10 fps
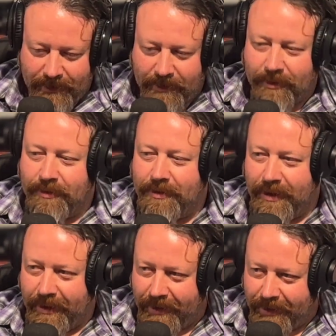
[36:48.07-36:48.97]
on
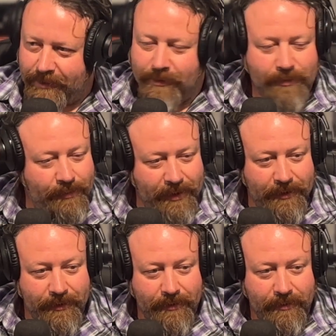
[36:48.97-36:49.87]
Thursday, yes, which will be
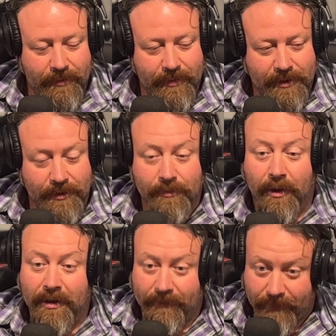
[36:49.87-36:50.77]
that's a new
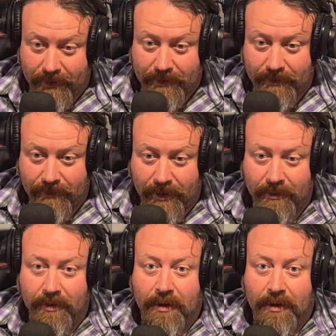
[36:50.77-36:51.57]
market for us as well.